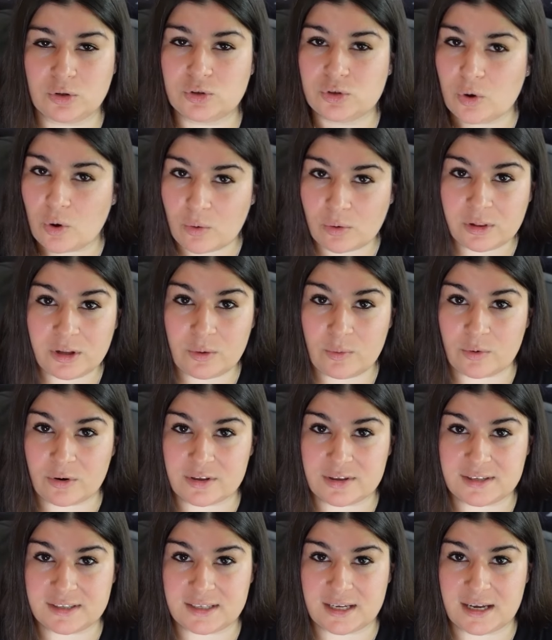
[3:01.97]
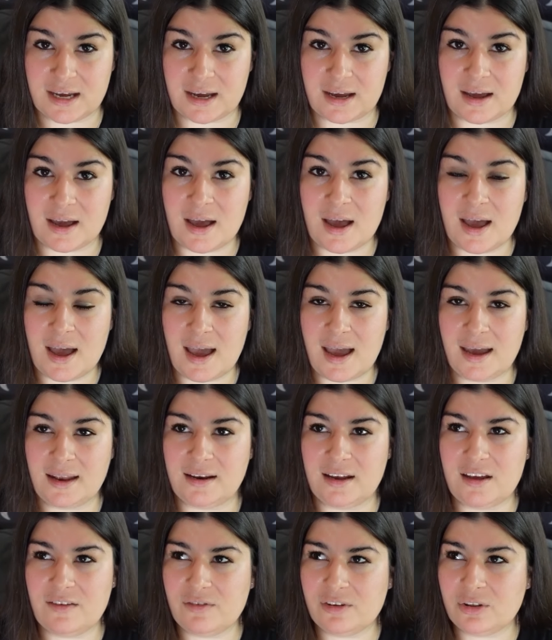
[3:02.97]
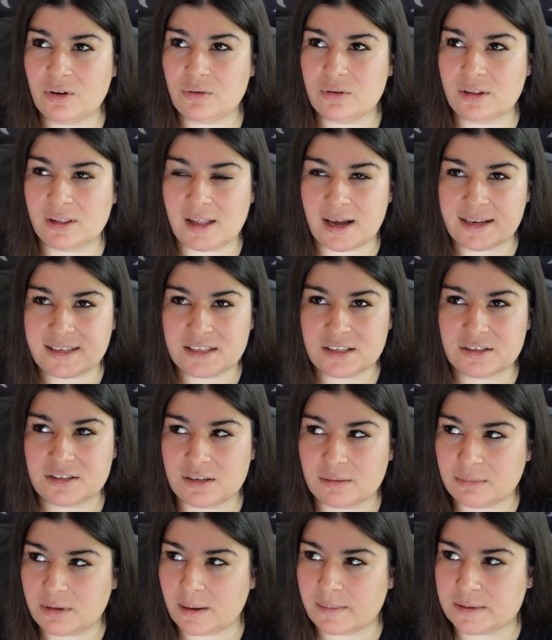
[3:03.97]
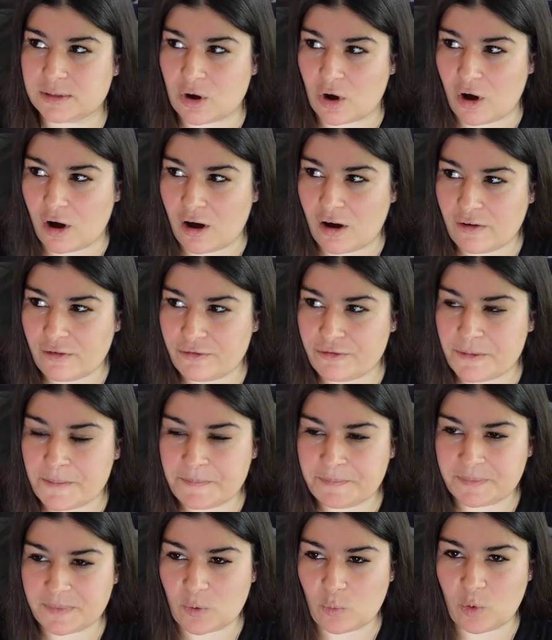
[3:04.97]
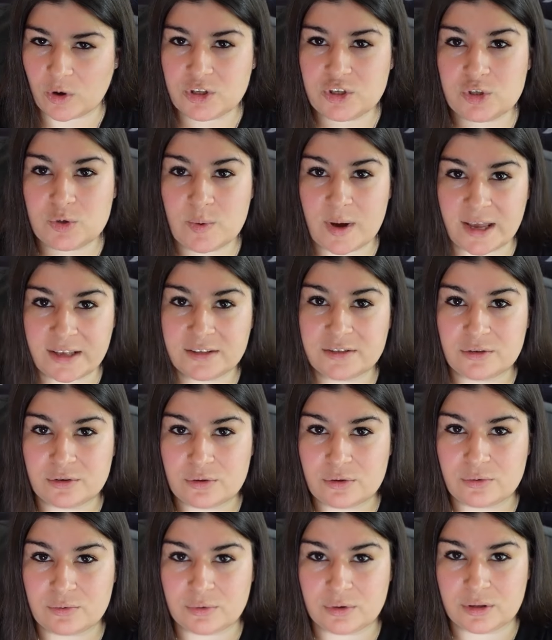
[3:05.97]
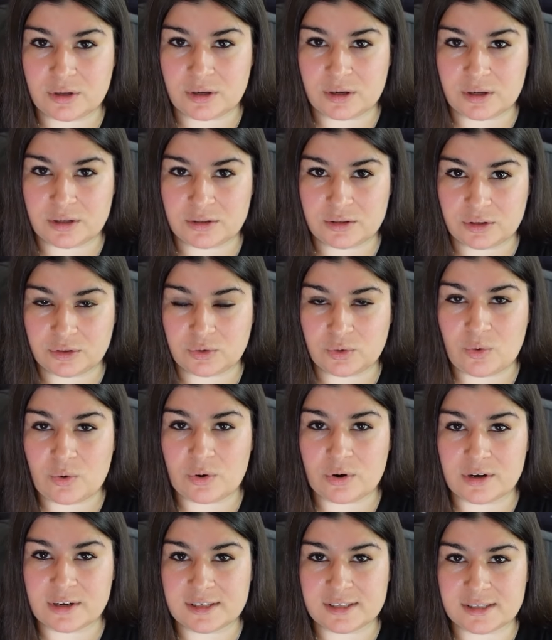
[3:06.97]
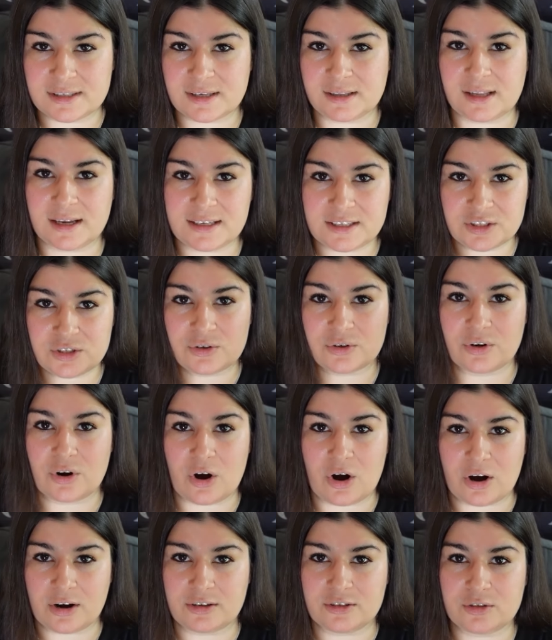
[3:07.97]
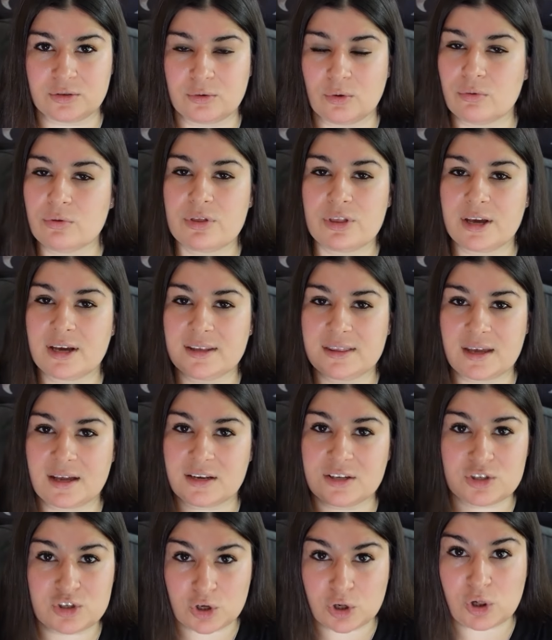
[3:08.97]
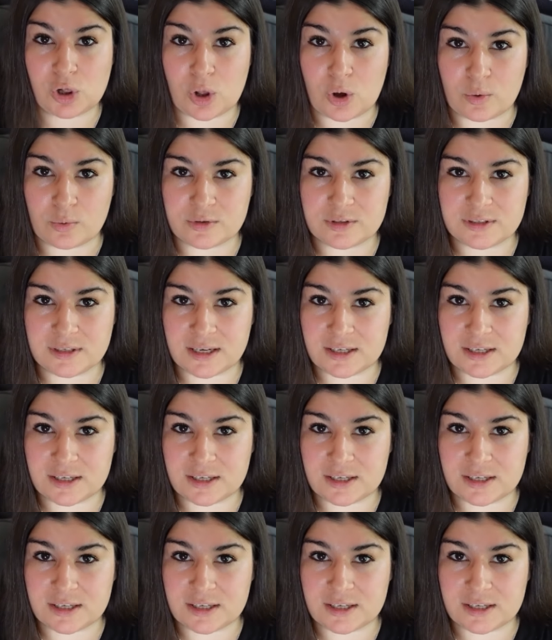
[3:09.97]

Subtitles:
Totally worth seeing. And even though the lights are sometimes off, once you enter through the doors, the lights turn on. So don't think that it's closed.